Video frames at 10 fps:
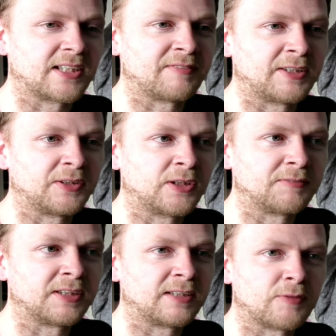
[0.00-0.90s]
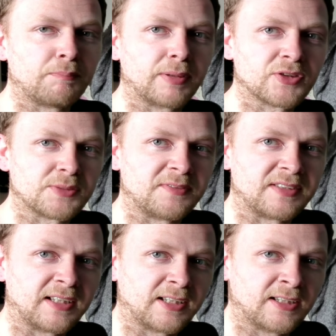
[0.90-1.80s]
and then other at the bottom of
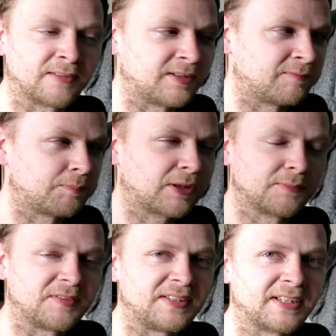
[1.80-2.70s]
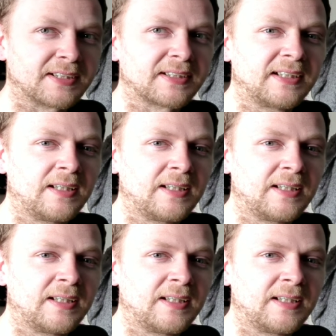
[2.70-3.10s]
your deck.